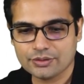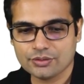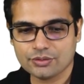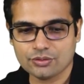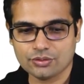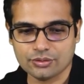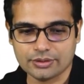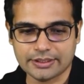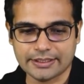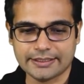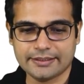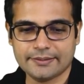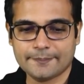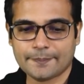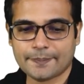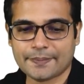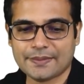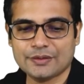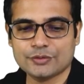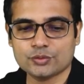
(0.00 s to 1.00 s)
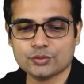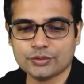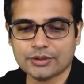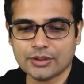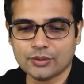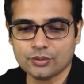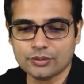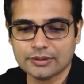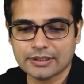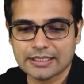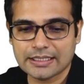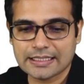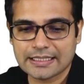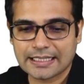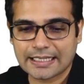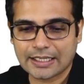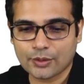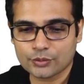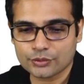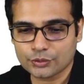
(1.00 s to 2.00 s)
All right. So now,
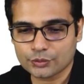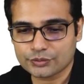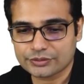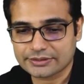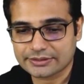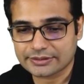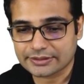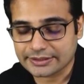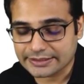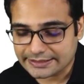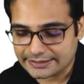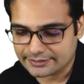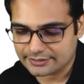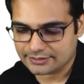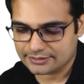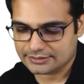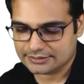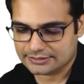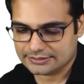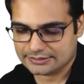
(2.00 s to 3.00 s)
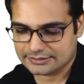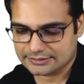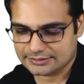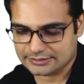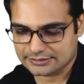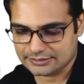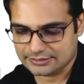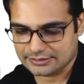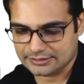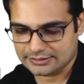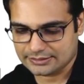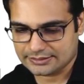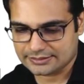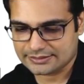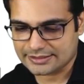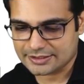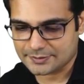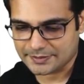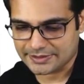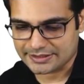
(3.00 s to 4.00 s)
how do you treat
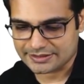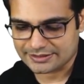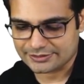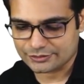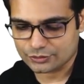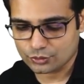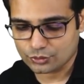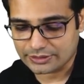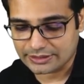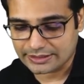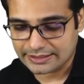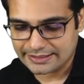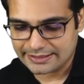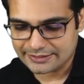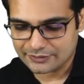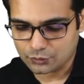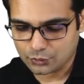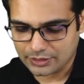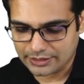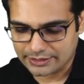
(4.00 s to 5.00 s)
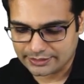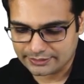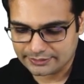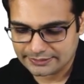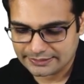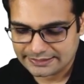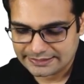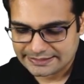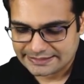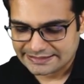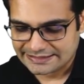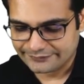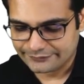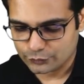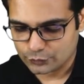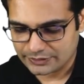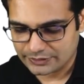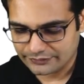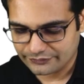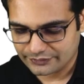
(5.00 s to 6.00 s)
such patients? So grade 1, if
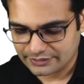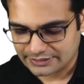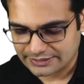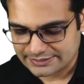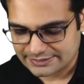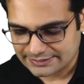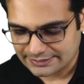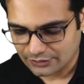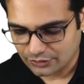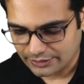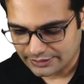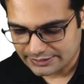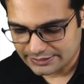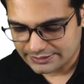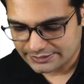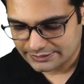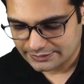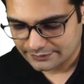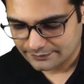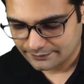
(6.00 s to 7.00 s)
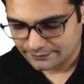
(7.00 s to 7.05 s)
you give crystalloids,